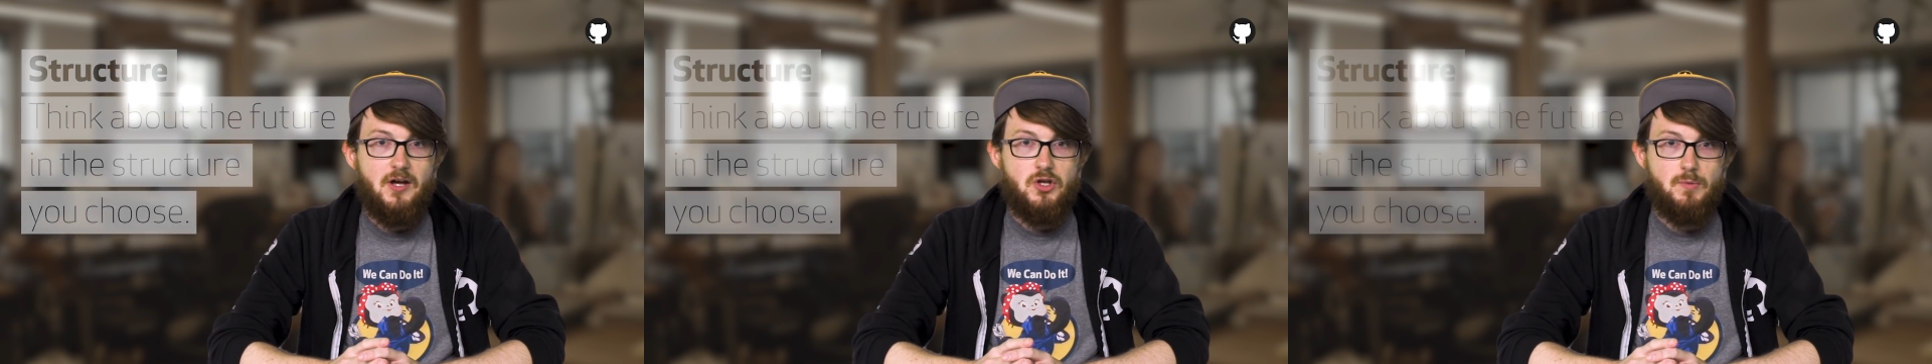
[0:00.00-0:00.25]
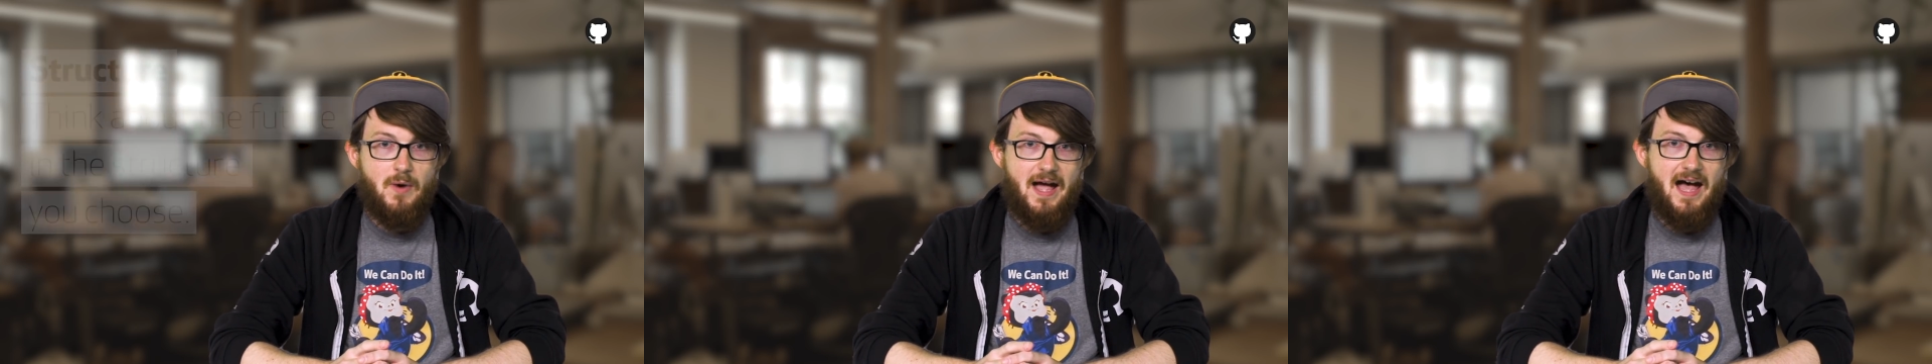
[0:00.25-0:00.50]

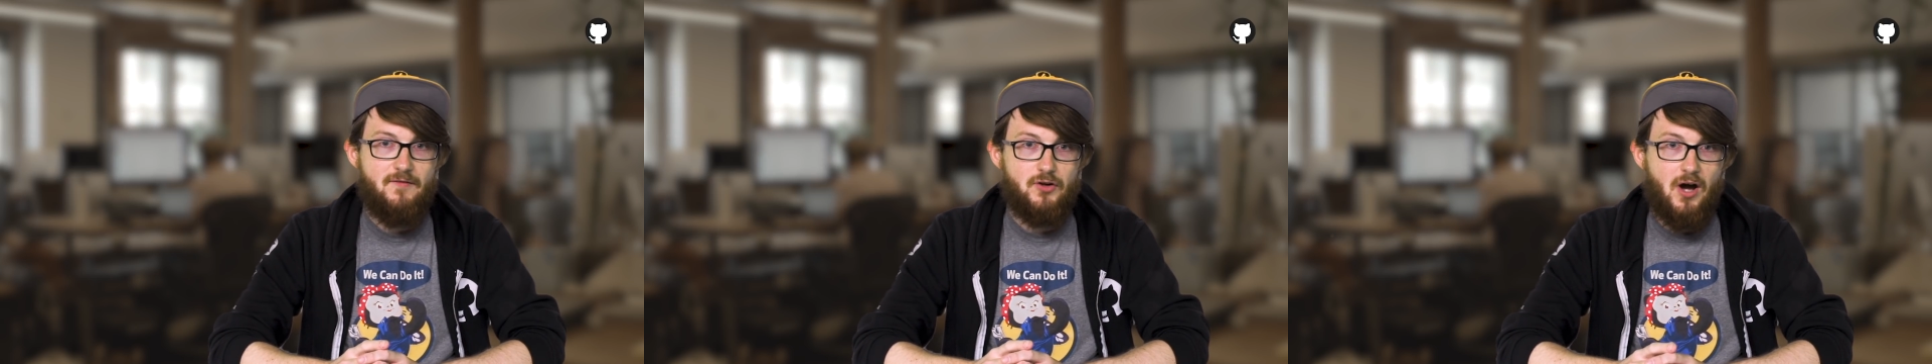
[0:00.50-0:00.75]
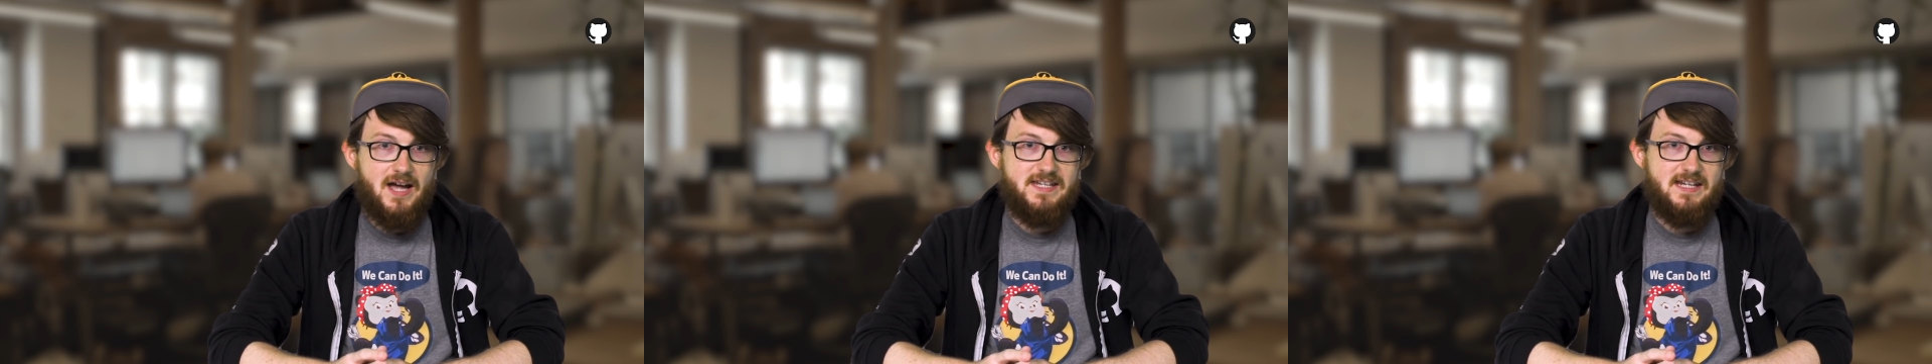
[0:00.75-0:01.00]
You might have
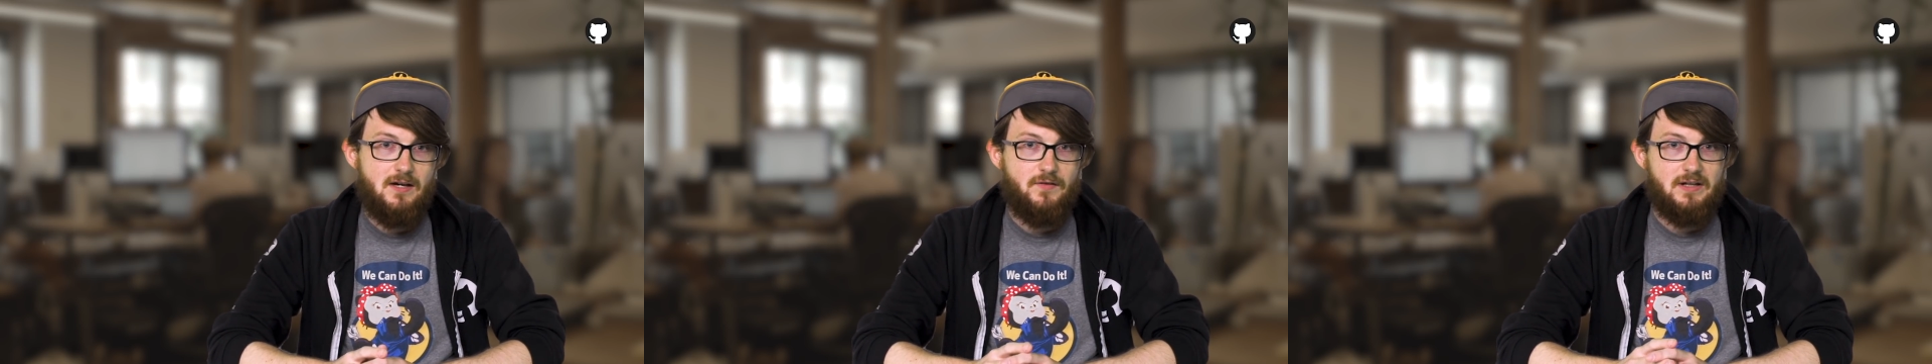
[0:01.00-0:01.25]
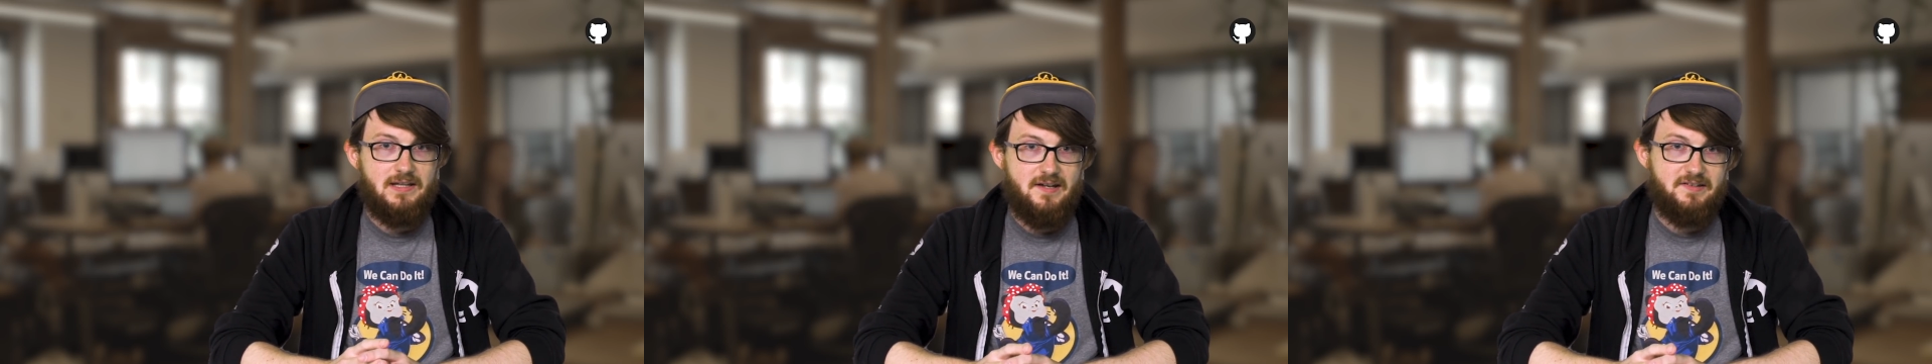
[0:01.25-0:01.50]
an idea of
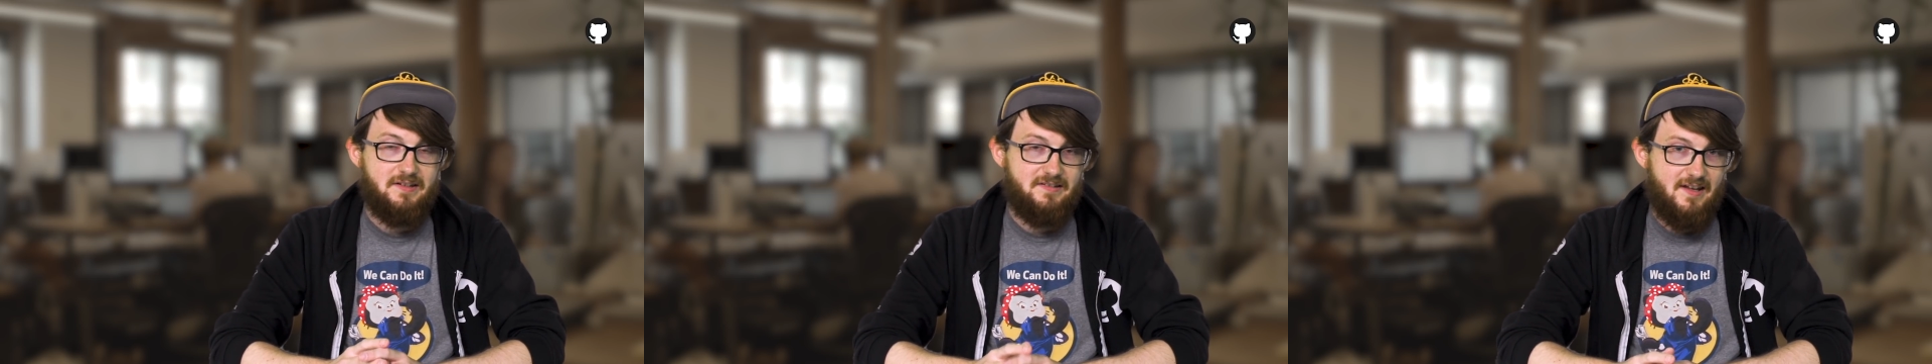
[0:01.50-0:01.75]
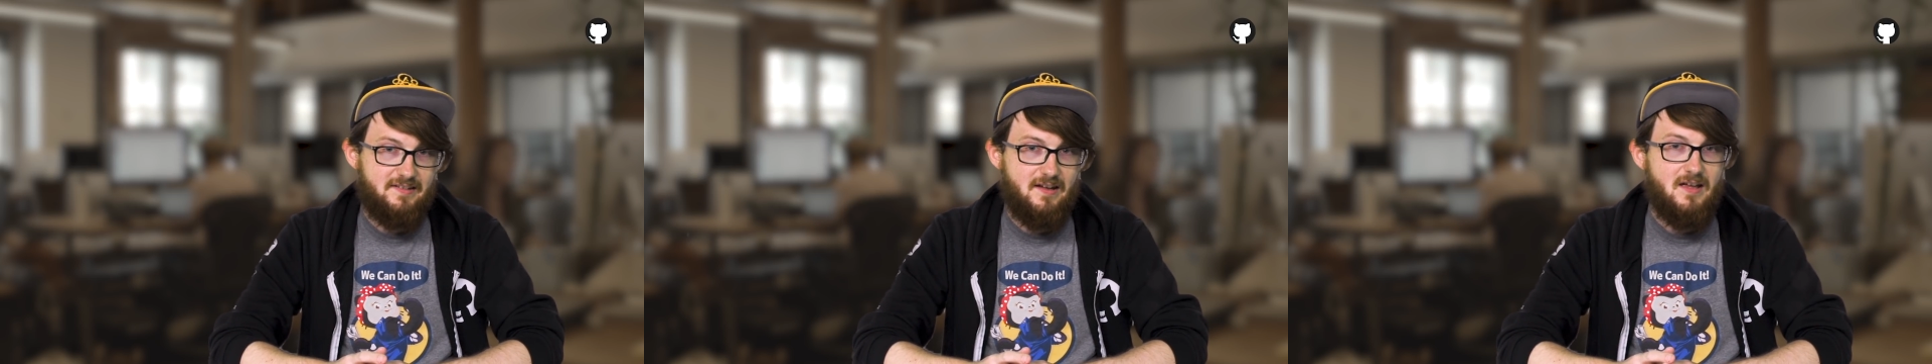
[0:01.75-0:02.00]
a clear
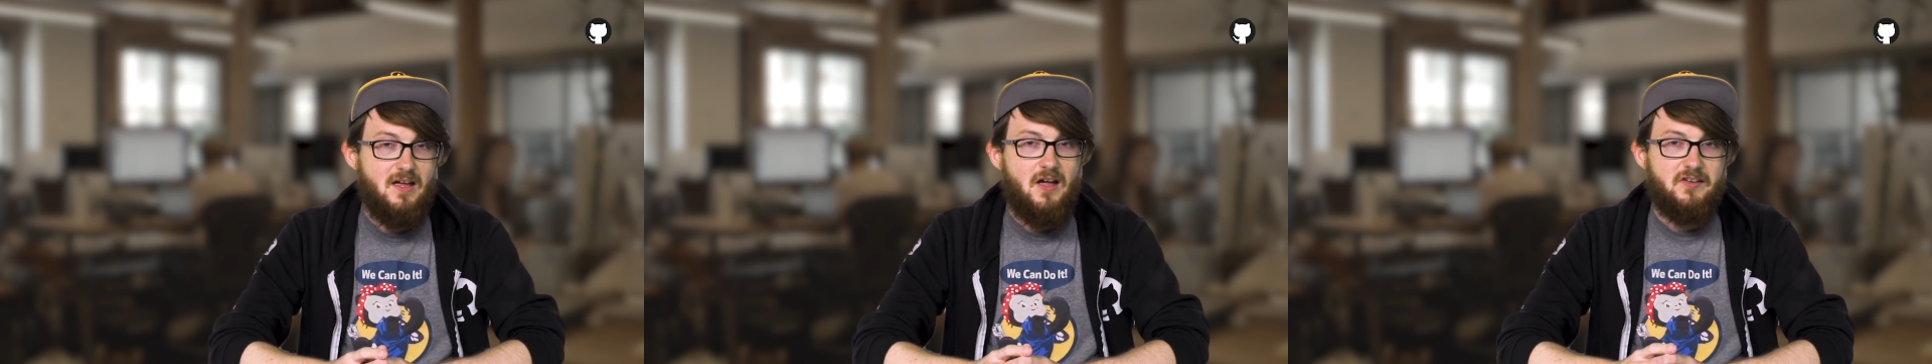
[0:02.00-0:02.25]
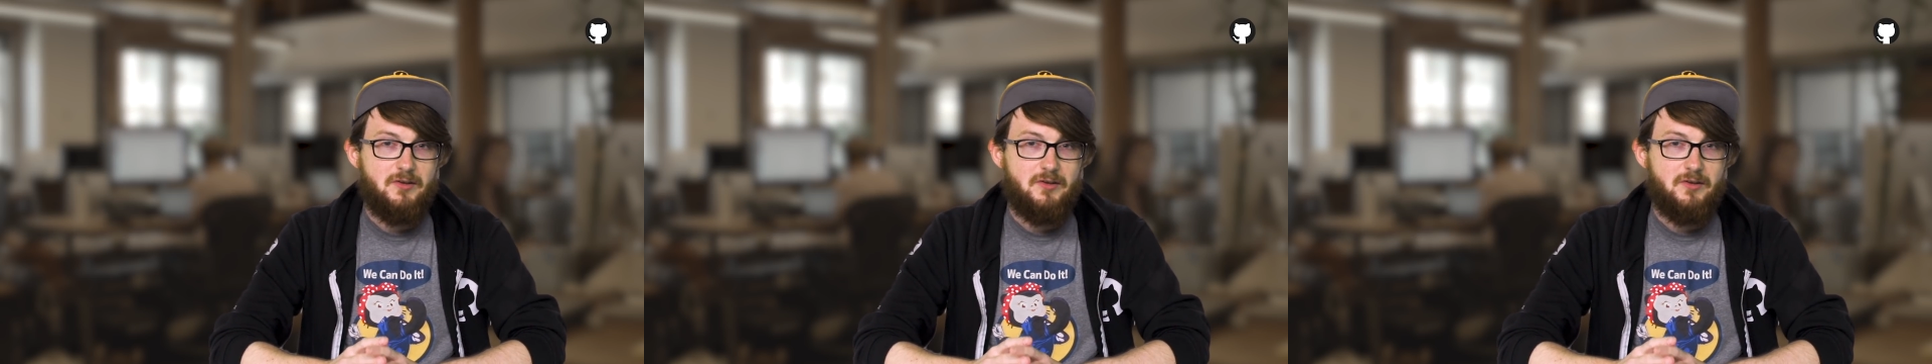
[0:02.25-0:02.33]
successor,